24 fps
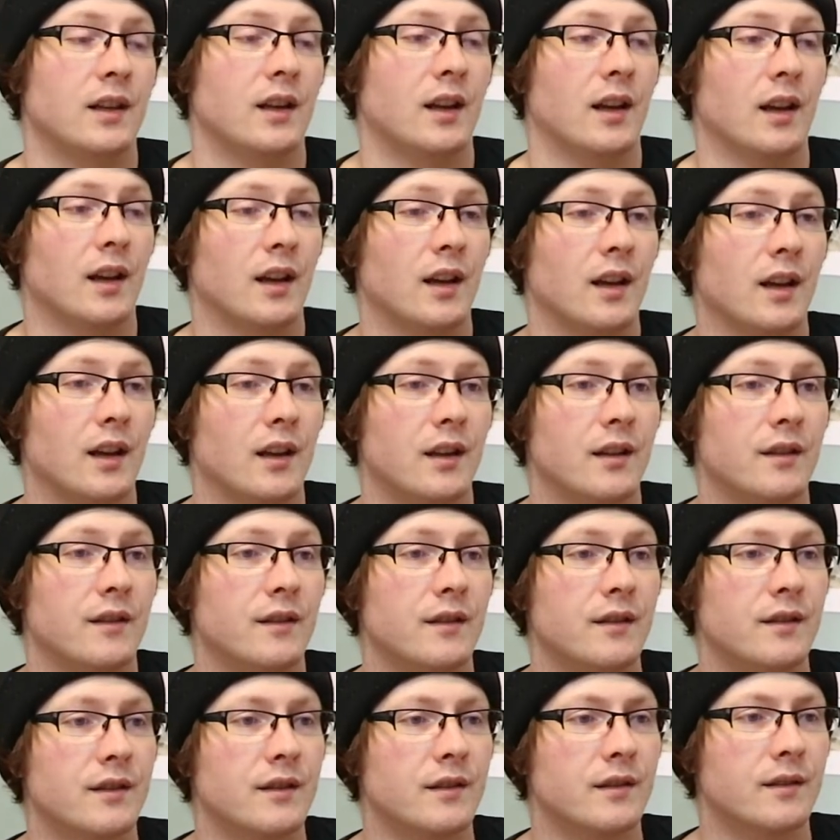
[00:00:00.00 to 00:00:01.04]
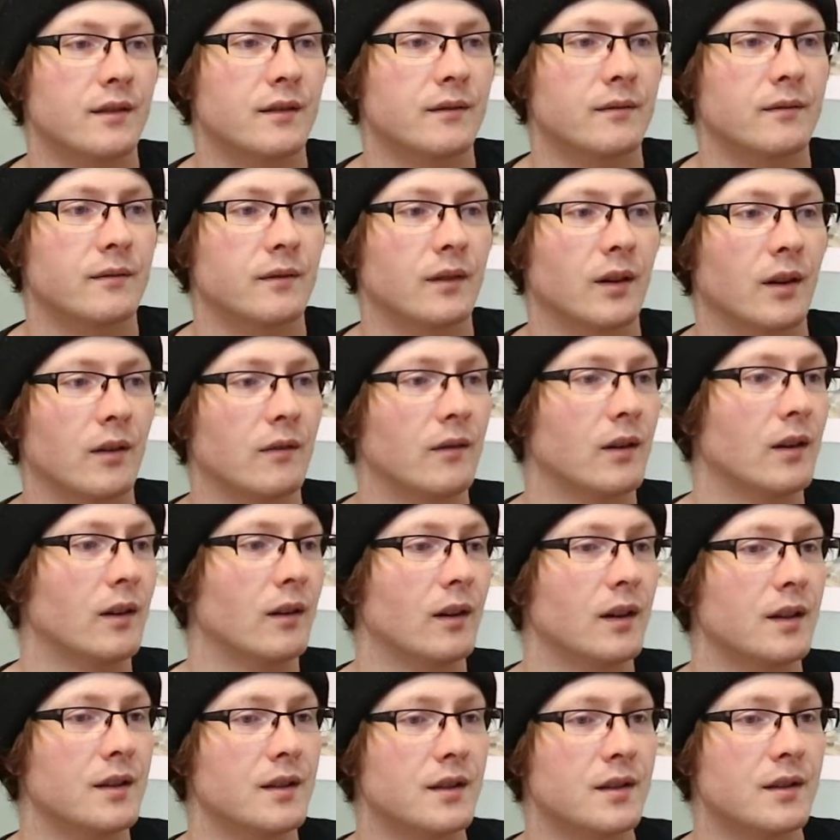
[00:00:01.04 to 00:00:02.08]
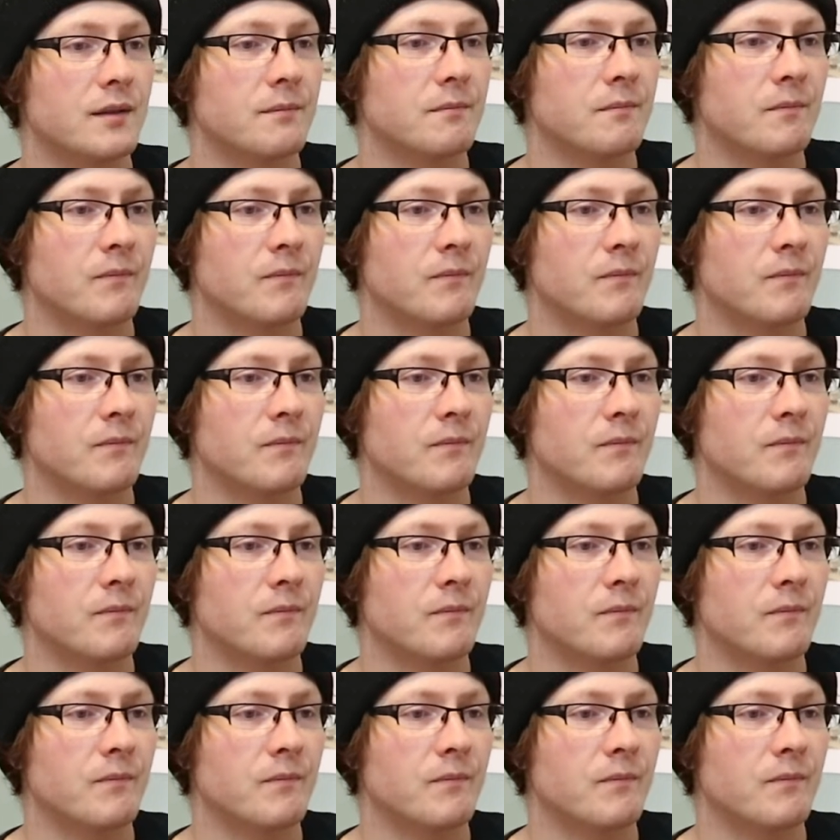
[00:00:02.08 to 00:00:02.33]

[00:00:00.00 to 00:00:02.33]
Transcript: and I realise